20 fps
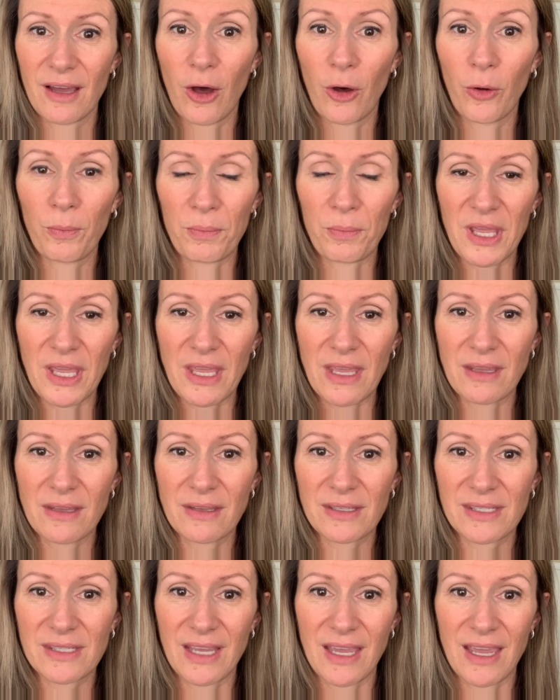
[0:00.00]
helped
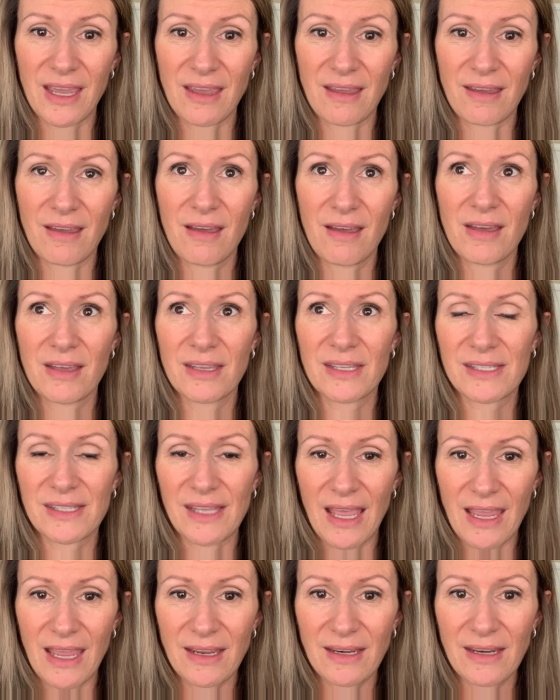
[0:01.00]
me stay
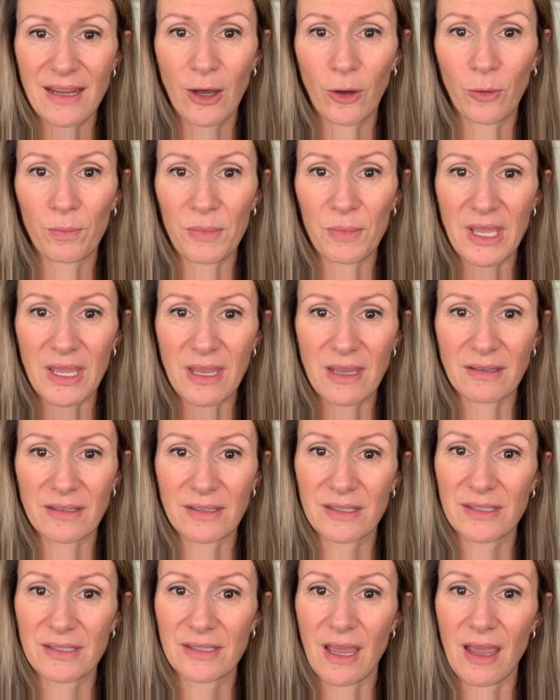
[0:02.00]
sane, helped
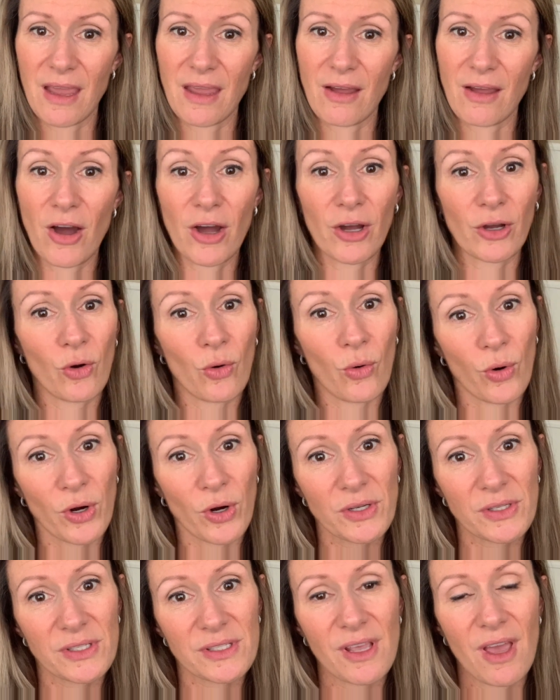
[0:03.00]
me stay on
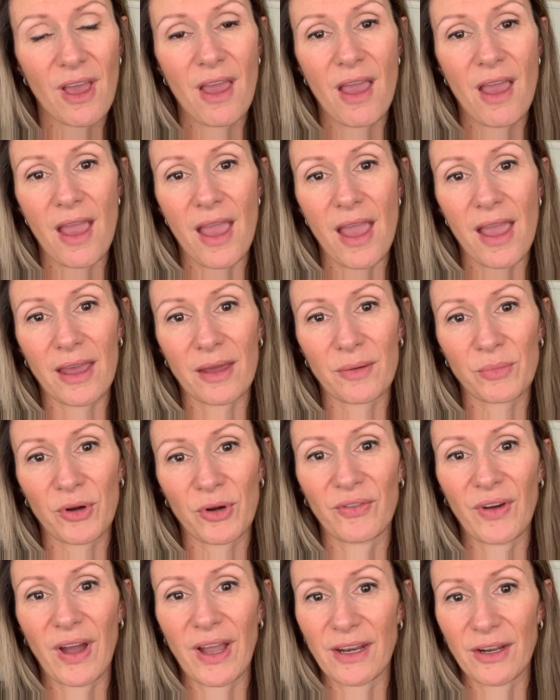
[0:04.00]
course, and
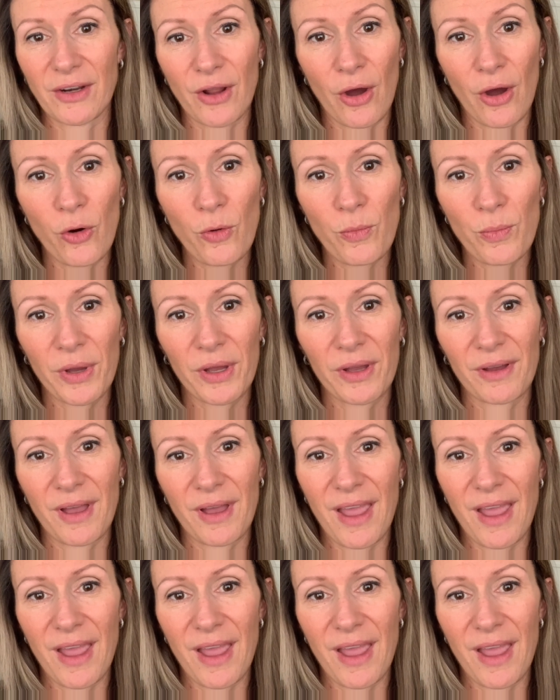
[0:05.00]
provided hope.